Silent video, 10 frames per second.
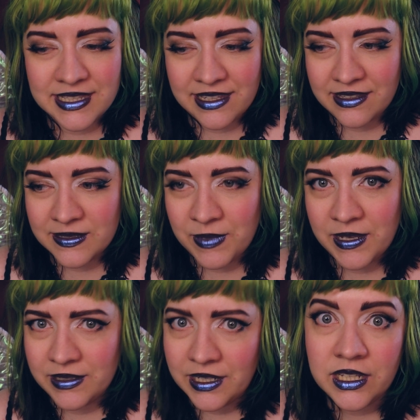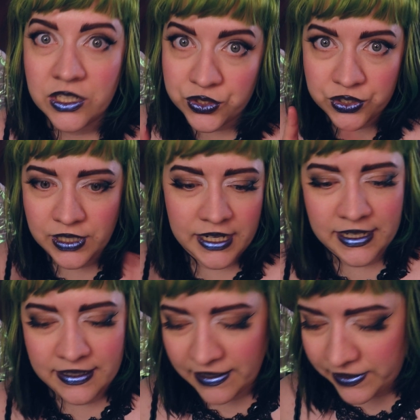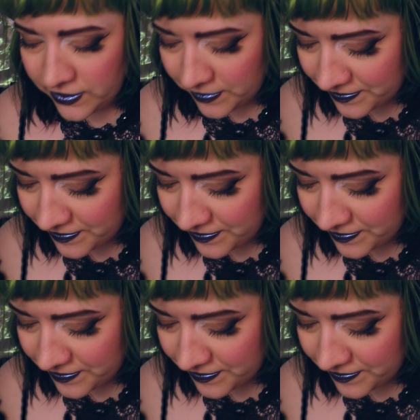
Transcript: things, but shh, I didn't tell you.